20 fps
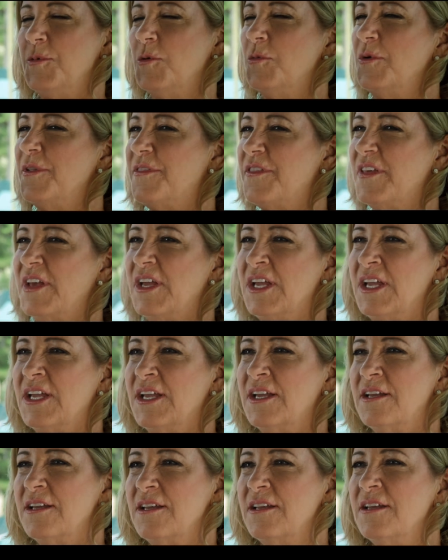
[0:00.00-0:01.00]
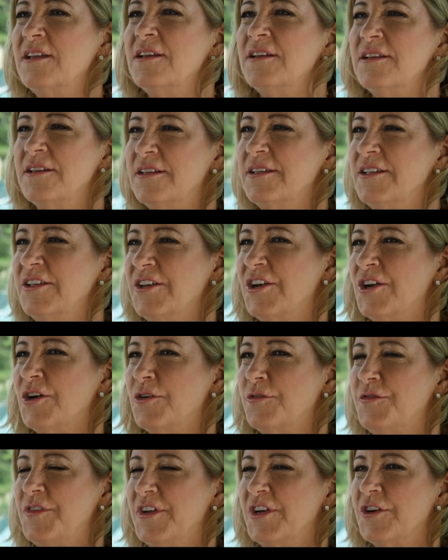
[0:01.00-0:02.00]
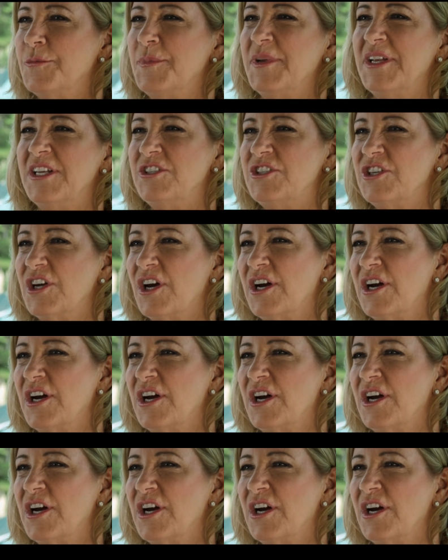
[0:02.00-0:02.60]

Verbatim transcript: people would think, you know, fear of being